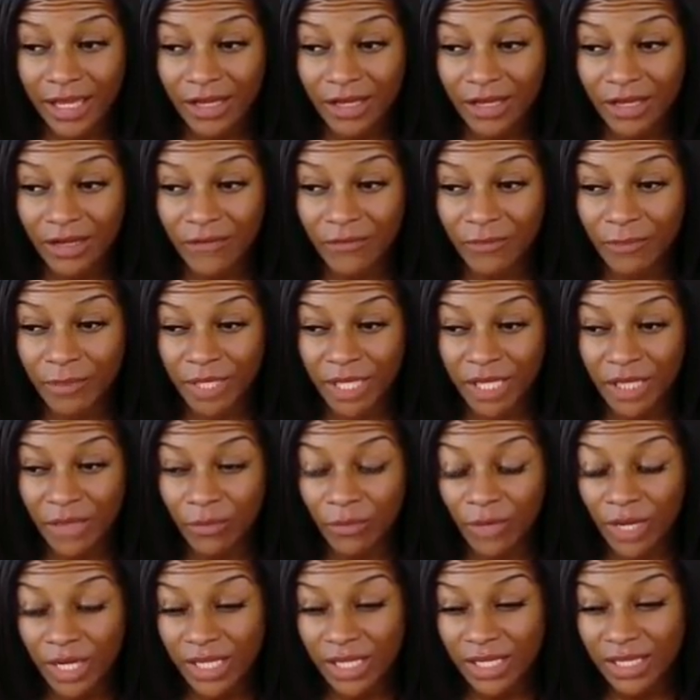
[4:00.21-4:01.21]
of being
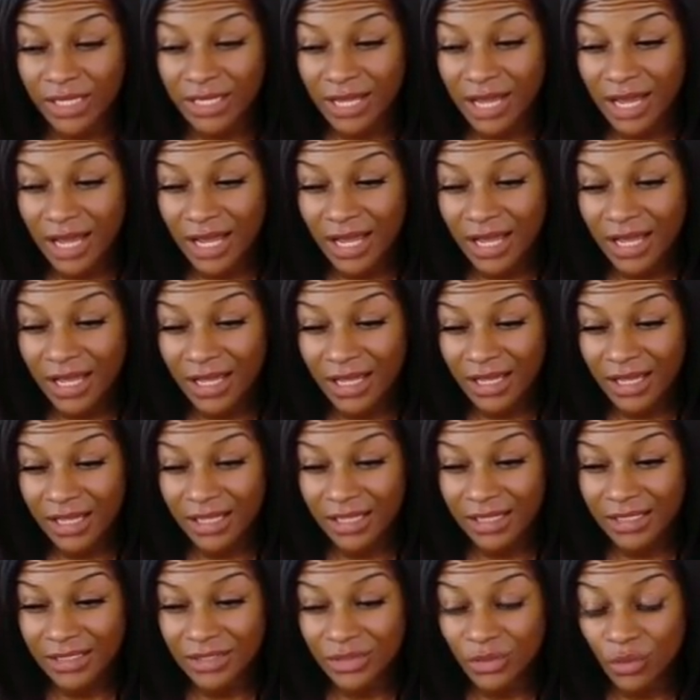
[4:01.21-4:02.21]

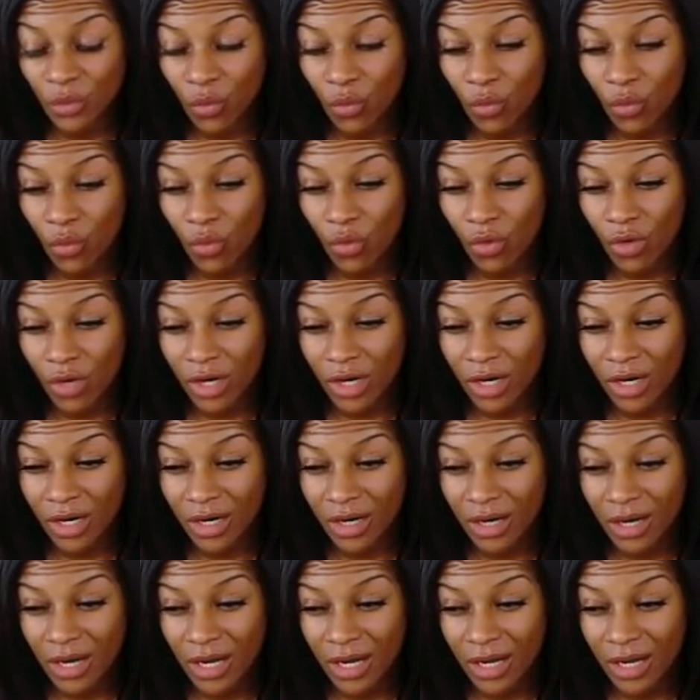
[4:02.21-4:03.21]
recognized or